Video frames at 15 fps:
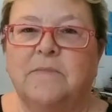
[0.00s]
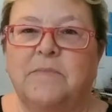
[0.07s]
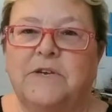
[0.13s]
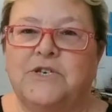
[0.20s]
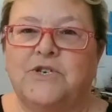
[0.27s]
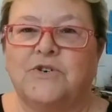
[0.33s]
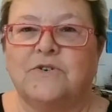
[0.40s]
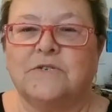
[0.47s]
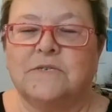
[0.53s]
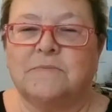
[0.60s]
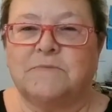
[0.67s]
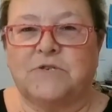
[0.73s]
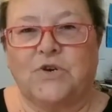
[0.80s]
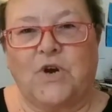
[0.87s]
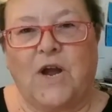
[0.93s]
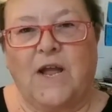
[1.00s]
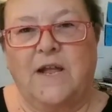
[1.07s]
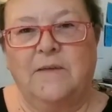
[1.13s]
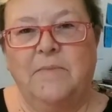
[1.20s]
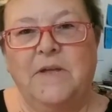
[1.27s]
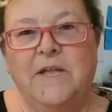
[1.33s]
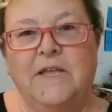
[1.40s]
be sure and
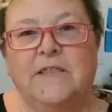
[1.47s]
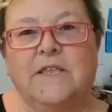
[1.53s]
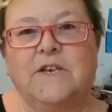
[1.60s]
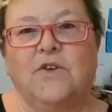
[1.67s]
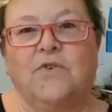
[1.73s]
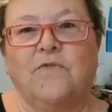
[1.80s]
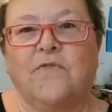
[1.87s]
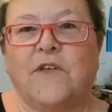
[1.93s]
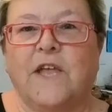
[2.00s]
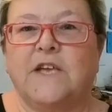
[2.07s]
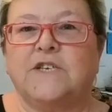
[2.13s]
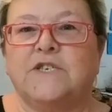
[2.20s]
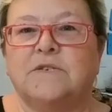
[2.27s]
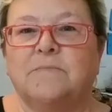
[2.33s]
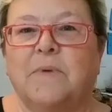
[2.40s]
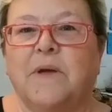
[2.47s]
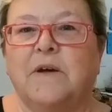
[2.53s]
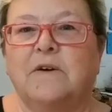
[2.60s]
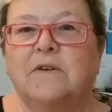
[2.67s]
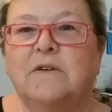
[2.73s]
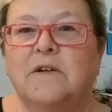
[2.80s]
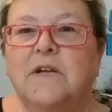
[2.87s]
subscribe, hit the notification
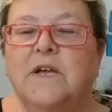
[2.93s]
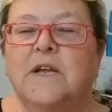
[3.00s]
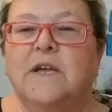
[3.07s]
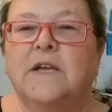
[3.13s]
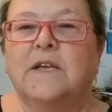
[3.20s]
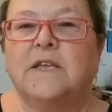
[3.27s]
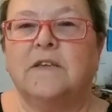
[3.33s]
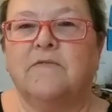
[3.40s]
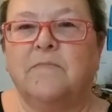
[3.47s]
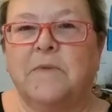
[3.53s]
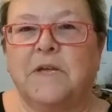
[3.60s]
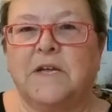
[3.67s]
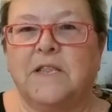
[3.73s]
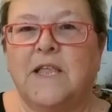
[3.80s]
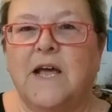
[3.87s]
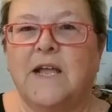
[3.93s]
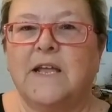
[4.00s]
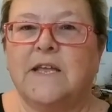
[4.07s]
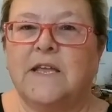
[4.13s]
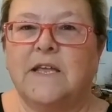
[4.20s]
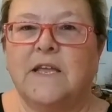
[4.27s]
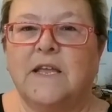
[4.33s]
bell, give me a
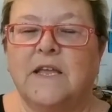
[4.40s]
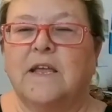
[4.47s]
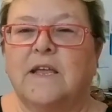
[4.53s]
like,